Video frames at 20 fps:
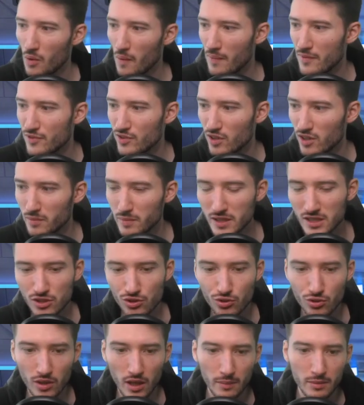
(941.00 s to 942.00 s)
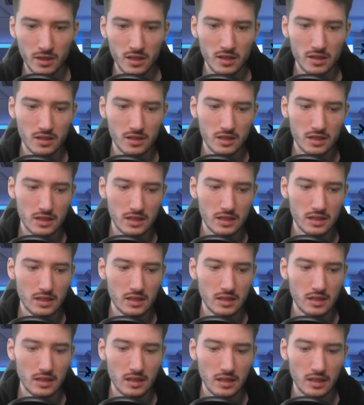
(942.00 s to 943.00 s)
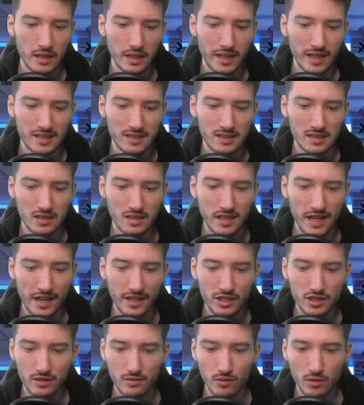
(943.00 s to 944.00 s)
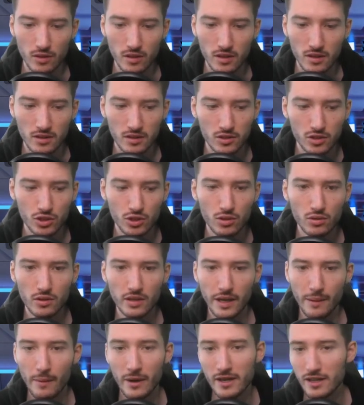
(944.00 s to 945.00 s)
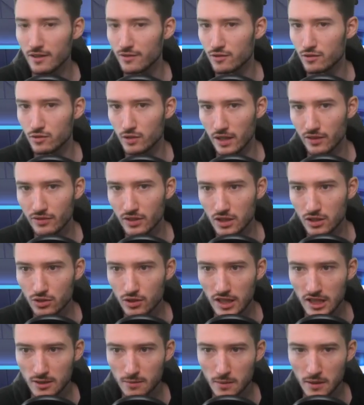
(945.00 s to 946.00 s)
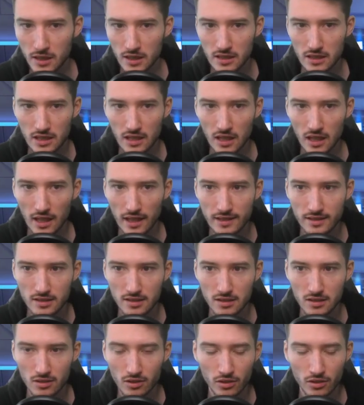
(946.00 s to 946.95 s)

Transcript: it's gonna be in trouble against the Sanctuary Warden. Sure, they might have Graveyard Trespass, Unlicensed